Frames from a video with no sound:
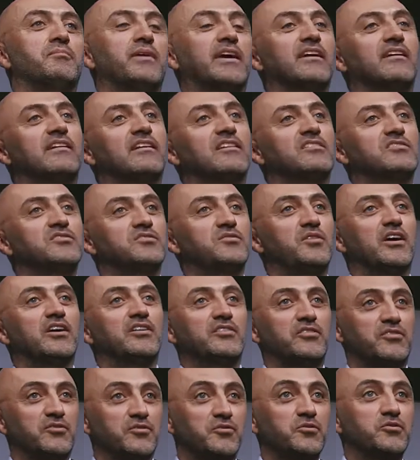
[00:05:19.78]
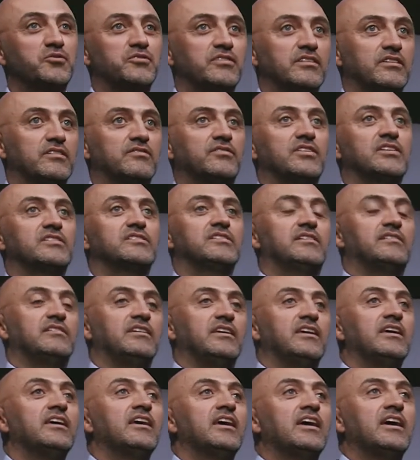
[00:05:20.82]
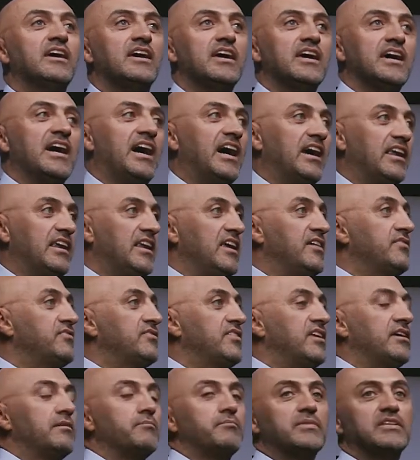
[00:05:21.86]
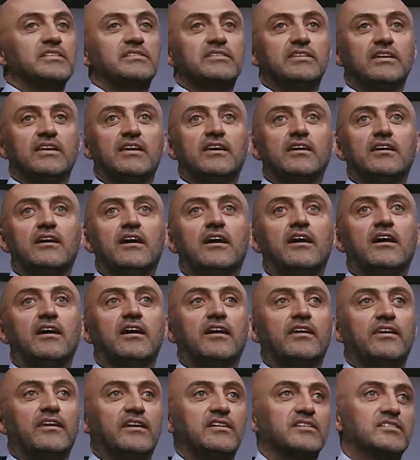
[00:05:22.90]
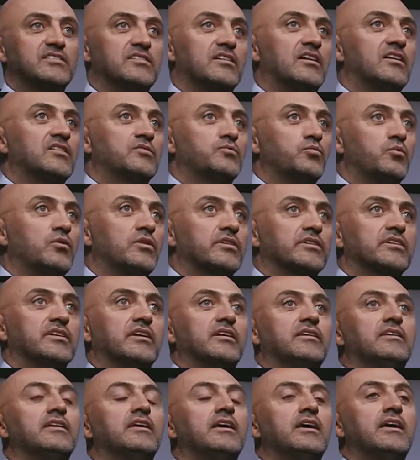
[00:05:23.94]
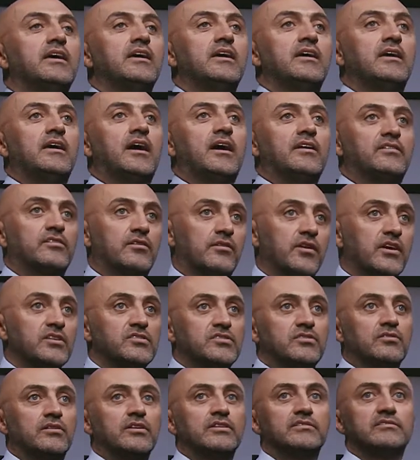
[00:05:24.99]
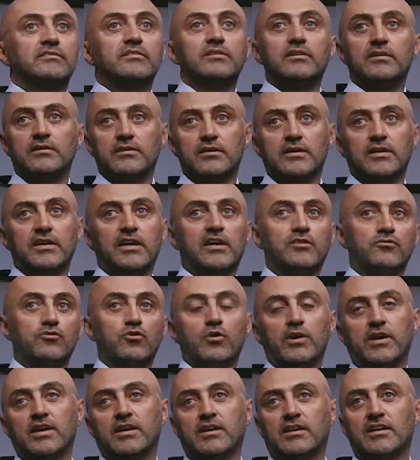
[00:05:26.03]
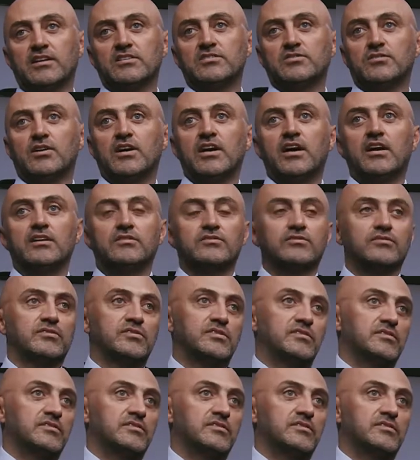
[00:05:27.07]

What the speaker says: English so I could go to university. I left the embassy, and I started working at a restaurant. I had no English, so I had to